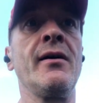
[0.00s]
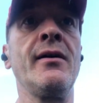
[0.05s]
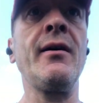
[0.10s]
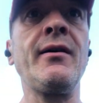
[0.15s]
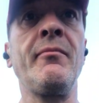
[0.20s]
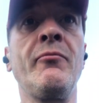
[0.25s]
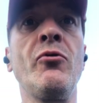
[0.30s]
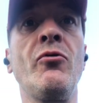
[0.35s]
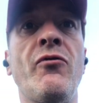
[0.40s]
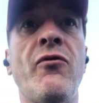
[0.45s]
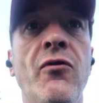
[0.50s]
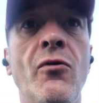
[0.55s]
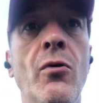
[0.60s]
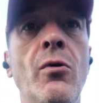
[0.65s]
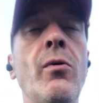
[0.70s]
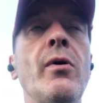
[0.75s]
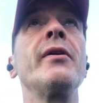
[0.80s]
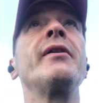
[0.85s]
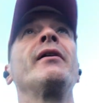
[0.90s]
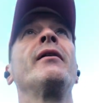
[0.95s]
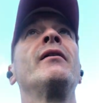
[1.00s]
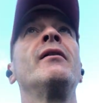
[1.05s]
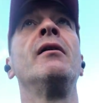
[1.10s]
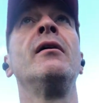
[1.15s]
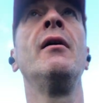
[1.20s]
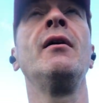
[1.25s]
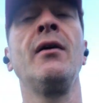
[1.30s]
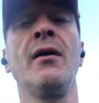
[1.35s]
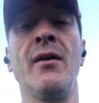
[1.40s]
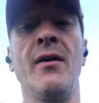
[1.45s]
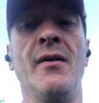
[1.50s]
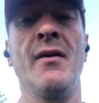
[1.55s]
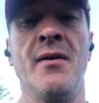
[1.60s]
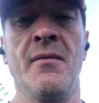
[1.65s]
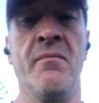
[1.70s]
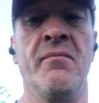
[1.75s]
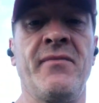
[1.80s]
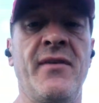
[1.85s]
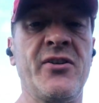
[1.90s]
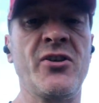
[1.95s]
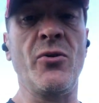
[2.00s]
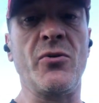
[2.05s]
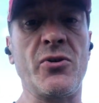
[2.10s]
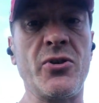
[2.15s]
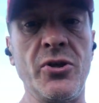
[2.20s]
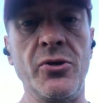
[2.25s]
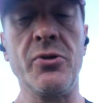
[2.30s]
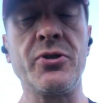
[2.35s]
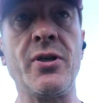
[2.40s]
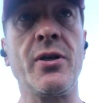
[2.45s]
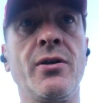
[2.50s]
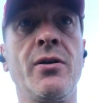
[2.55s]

move forward. And there's no excuse,